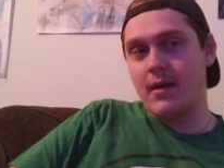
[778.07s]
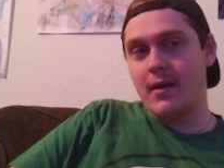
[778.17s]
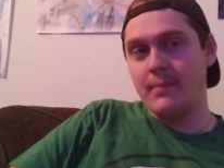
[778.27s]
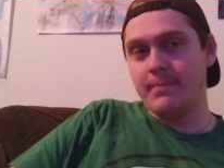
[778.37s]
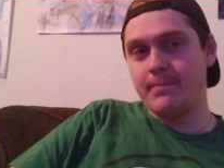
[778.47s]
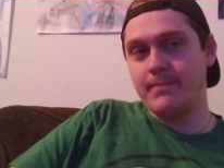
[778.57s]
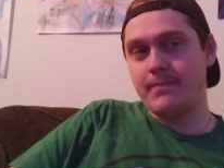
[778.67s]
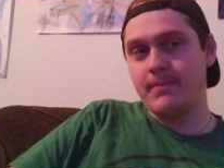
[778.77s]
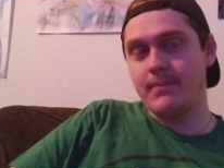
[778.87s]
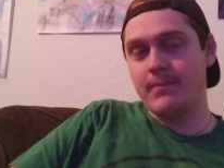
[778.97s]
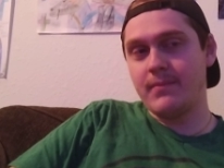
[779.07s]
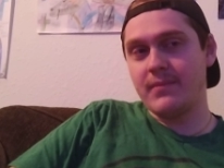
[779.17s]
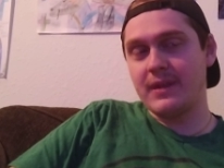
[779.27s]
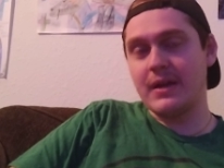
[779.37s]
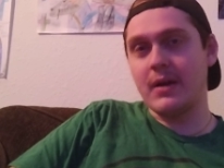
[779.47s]
um,
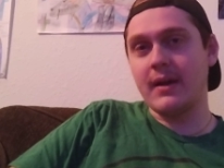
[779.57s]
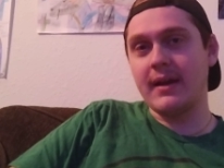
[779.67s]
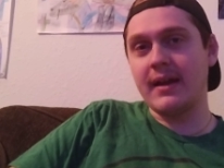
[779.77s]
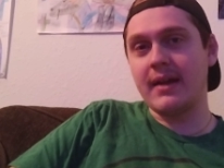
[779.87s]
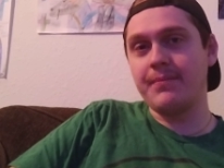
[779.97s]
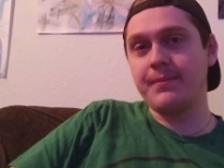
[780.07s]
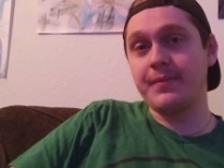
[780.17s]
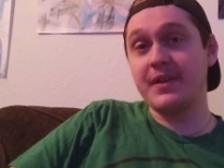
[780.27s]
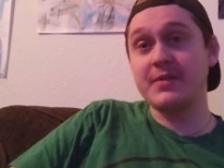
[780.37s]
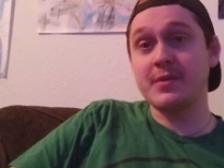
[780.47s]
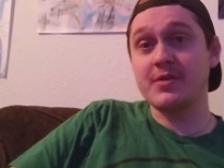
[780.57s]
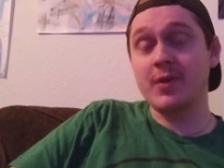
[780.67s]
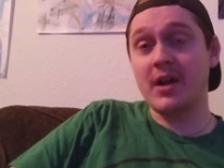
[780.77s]
all right, again, thanks so much for